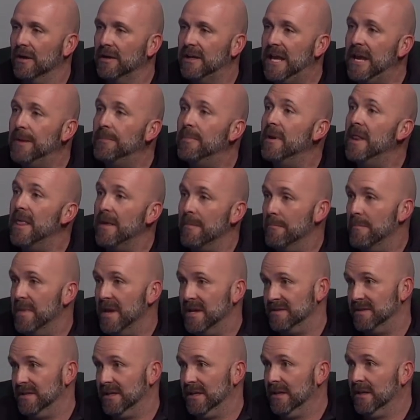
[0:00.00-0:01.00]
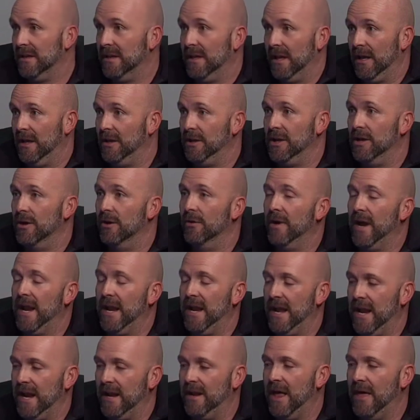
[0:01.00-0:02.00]
keeping them busy, you know,
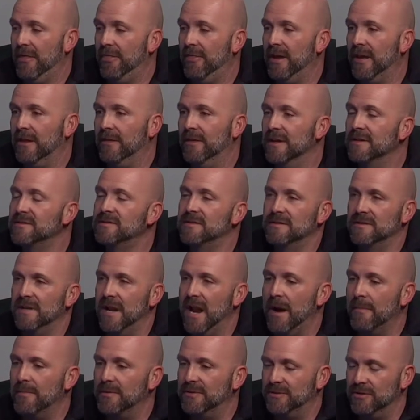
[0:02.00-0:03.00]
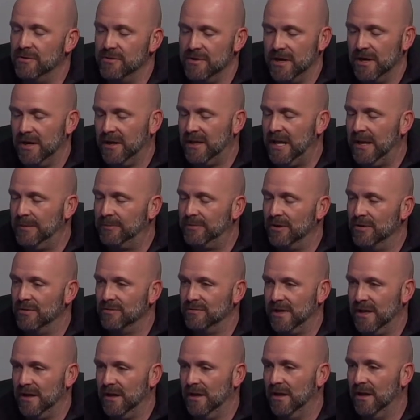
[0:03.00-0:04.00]
and I think this is an opportunity to keep
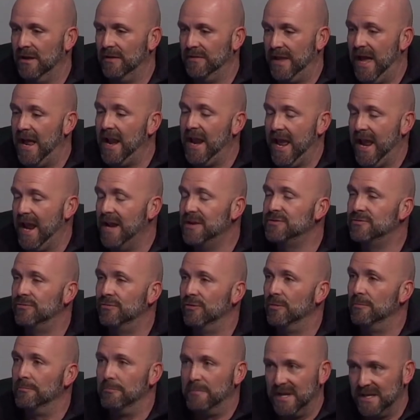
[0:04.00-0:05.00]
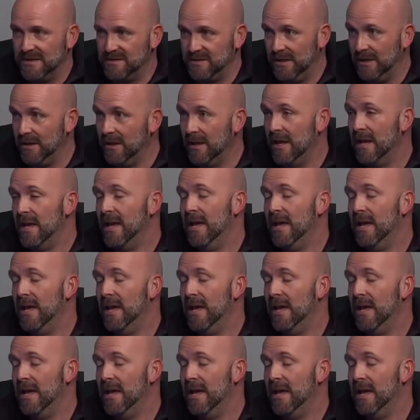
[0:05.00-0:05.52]
those that age group busy